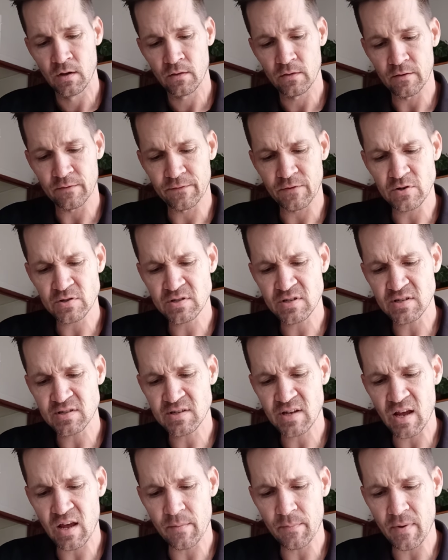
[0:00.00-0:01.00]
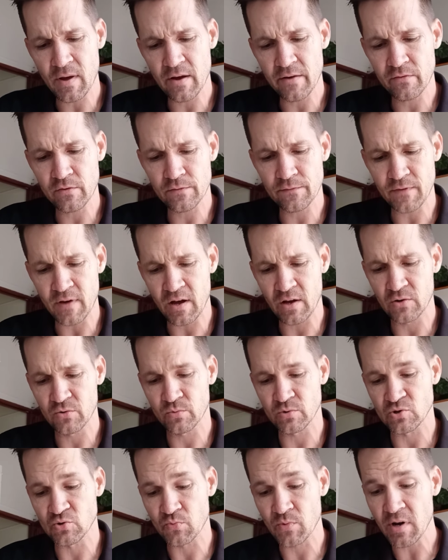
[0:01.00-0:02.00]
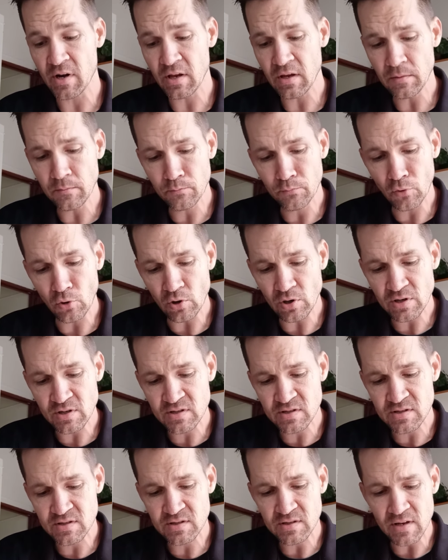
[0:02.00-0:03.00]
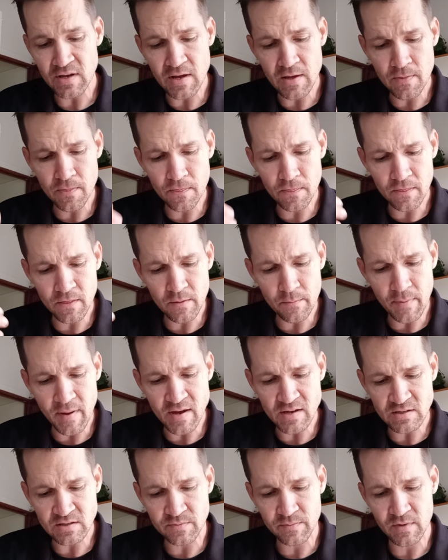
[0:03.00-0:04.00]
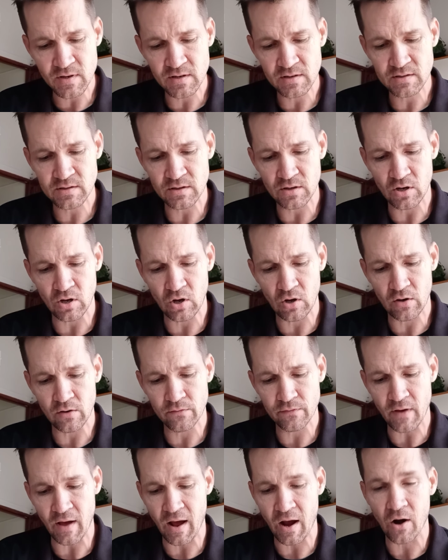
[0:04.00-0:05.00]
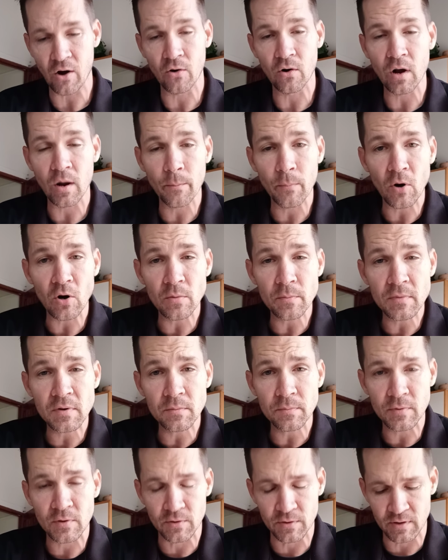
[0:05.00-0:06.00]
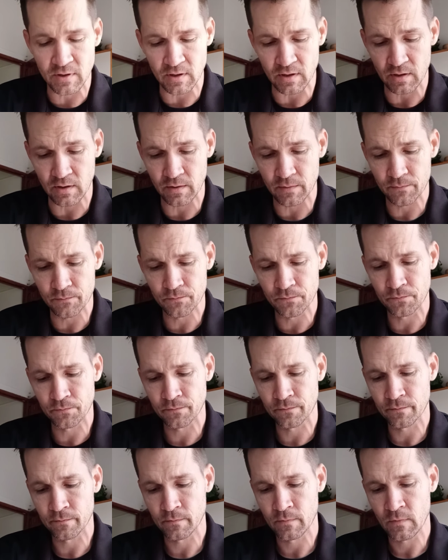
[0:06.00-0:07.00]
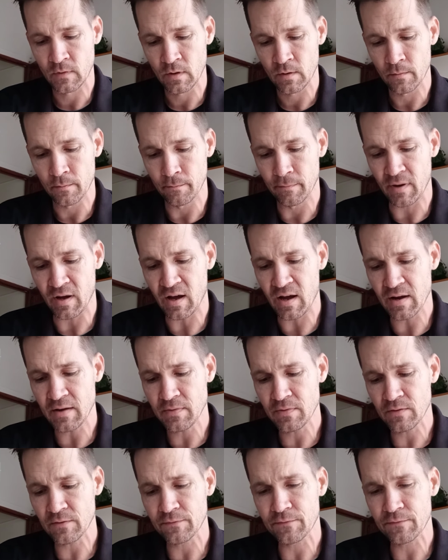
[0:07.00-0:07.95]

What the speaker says: The first escape I ever found was reading books in the basement of our apartment building, behind the